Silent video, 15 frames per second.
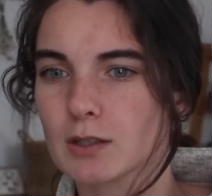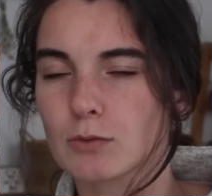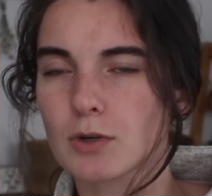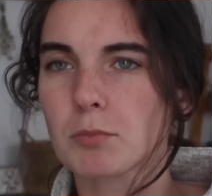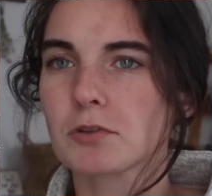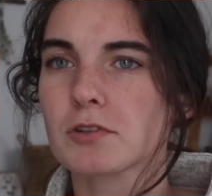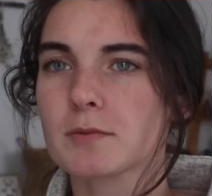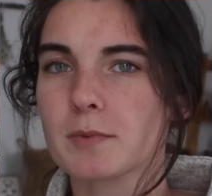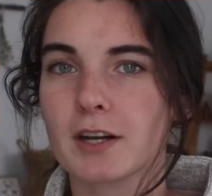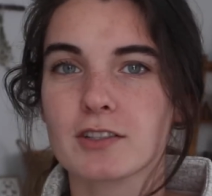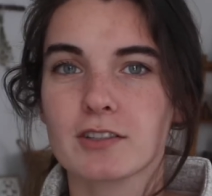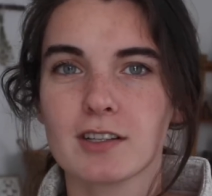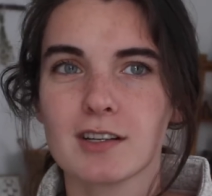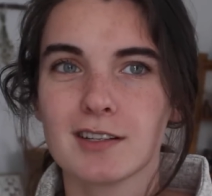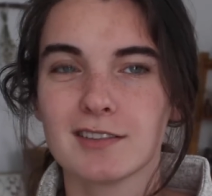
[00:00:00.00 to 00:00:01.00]
rubber
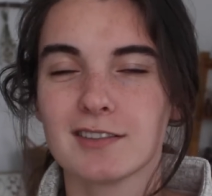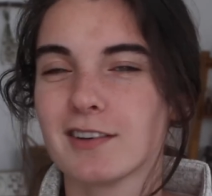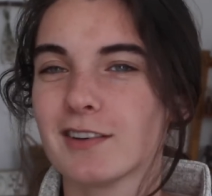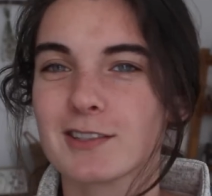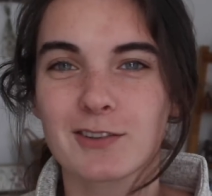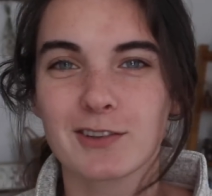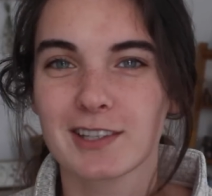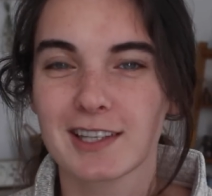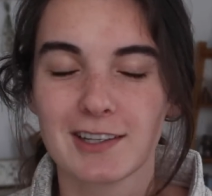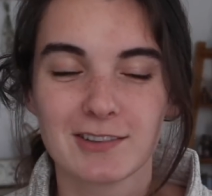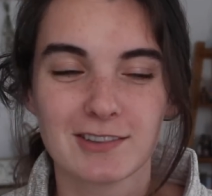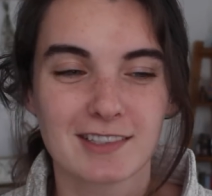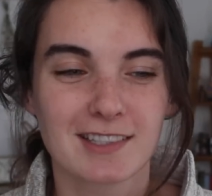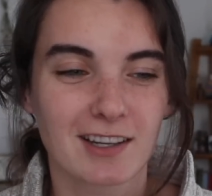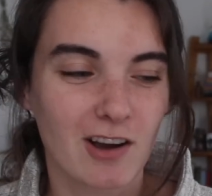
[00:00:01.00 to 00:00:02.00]
spatula. It was really cute.
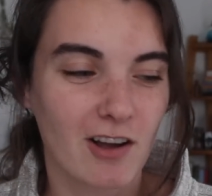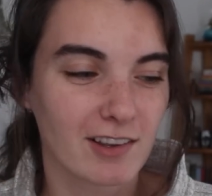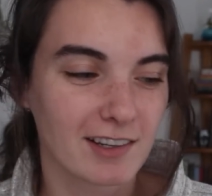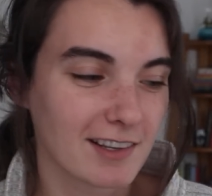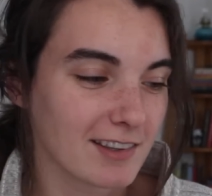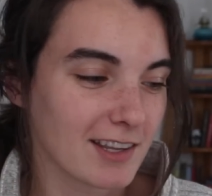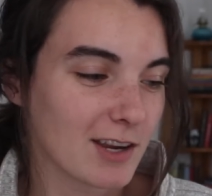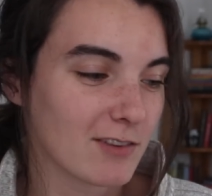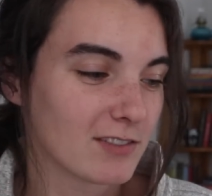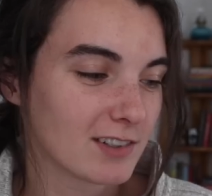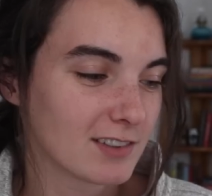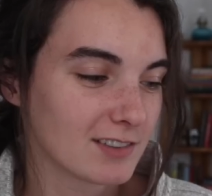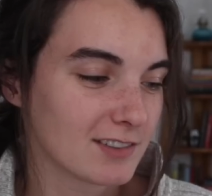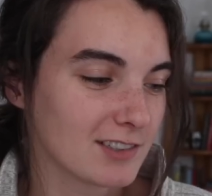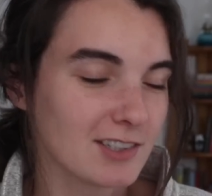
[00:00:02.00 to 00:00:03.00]
It was like holiday themed.
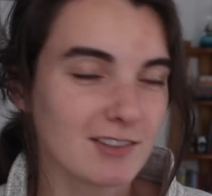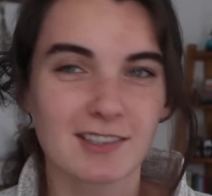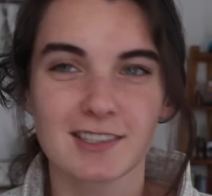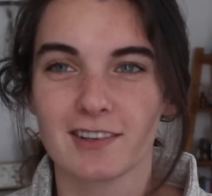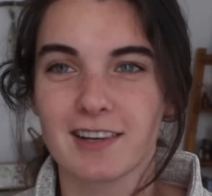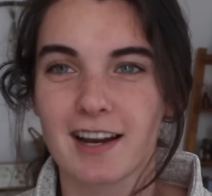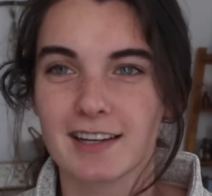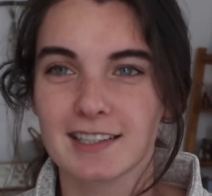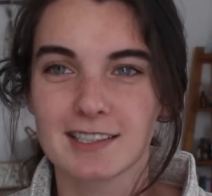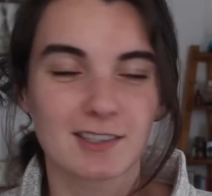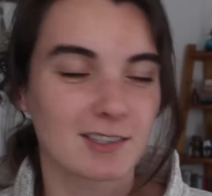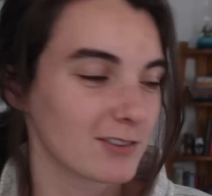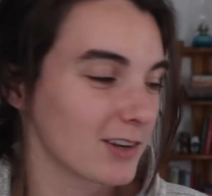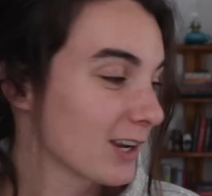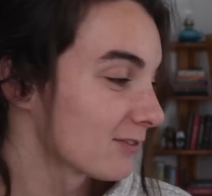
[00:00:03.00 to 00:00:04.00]
She was so nice, so
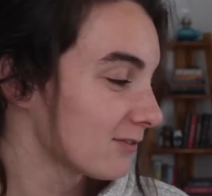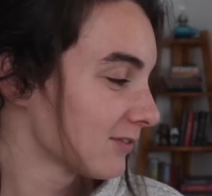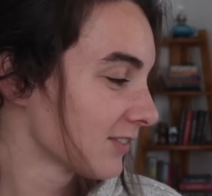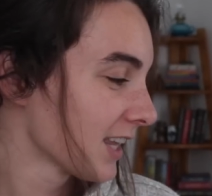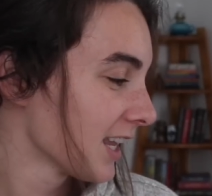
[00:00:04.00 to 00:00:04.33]
sweet.